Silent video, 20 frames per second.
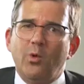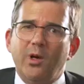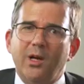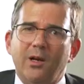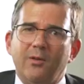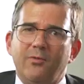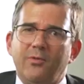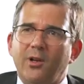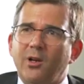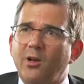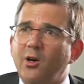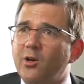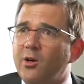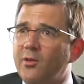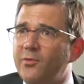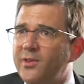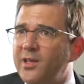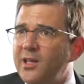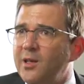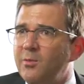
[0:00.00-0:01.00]
We have a lot
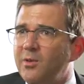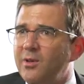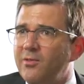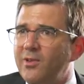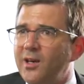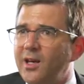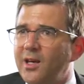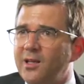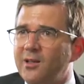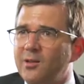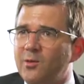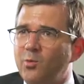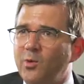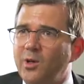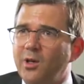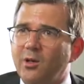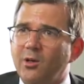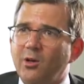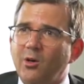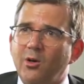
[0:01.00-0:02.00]
of team events. We
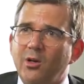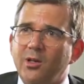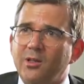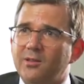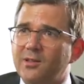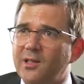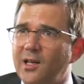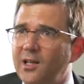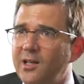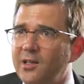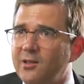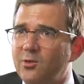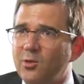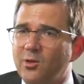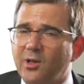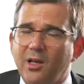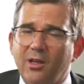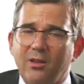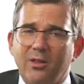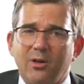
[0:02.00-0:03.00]
are going sailing
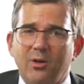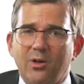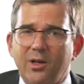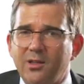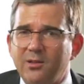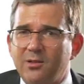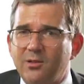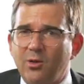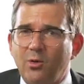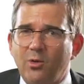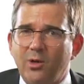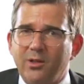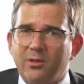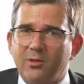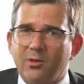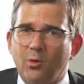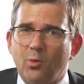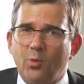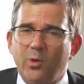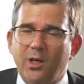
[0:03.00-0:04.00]
together and so on.
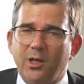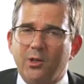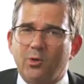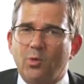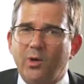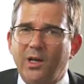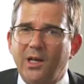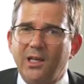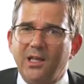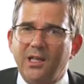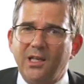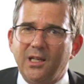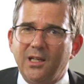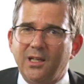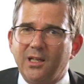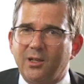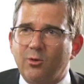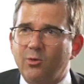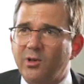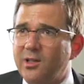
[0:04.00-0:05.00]
So we are
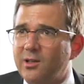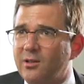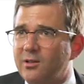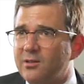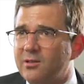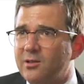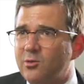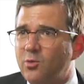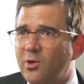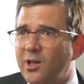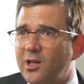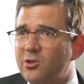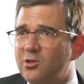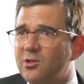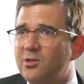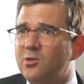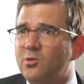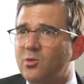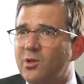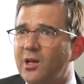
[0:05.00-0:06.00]
training critical
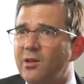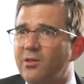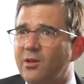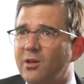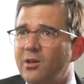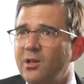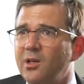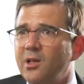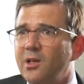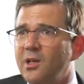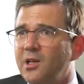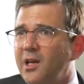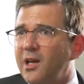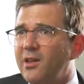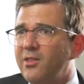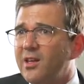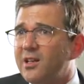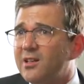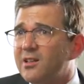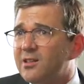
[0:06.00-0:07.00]
situations together,
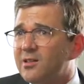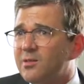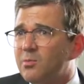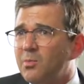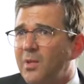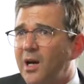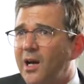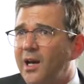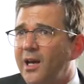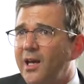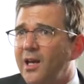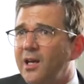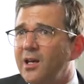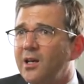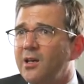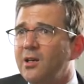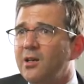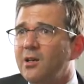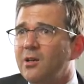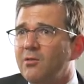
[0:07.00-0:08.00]
and that is my
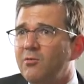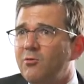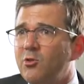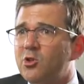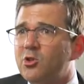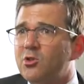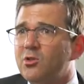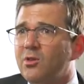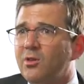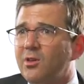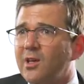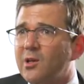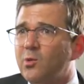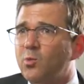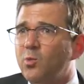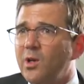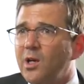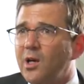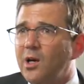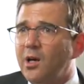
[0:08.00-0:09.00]
vision, that
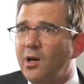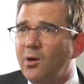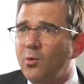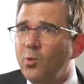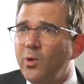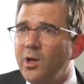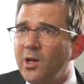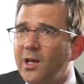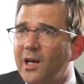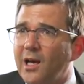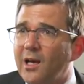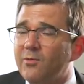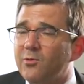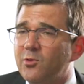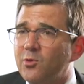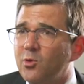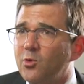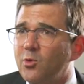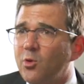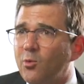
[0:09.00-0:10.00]
we have
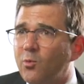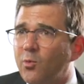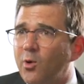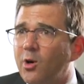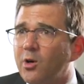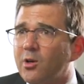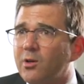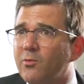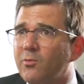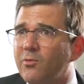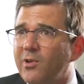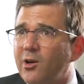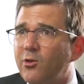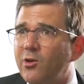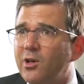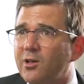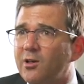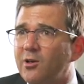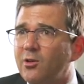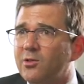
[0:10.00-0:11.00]
to work
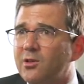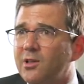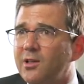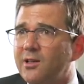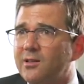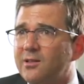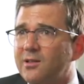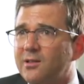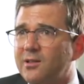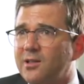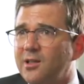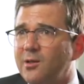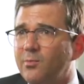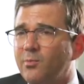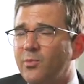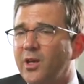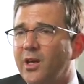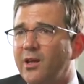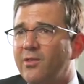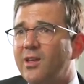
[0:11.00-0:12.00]
very closely as a
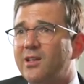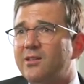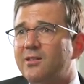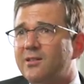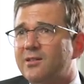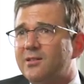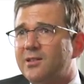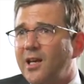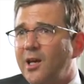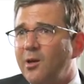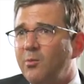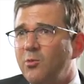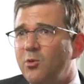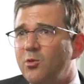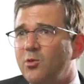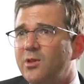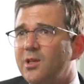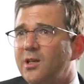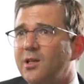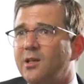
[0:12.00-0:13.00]
team, and that's the same
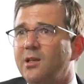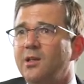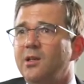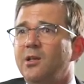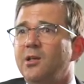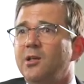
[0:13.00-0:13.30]
using